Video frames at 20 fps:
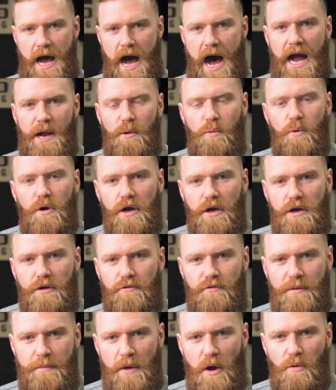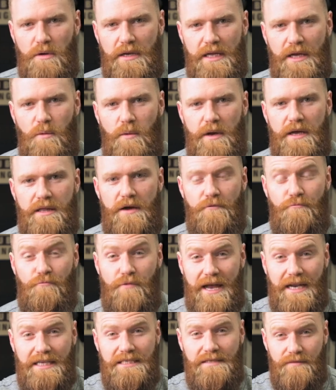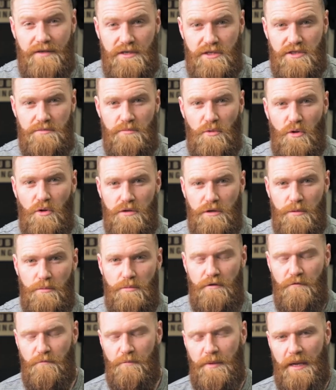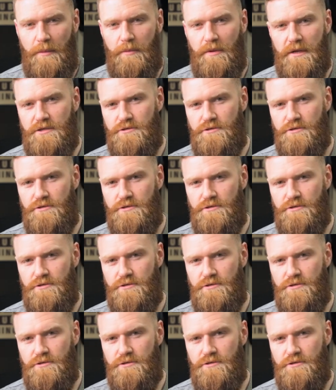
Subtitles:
I work remotely with a relatively small number of people.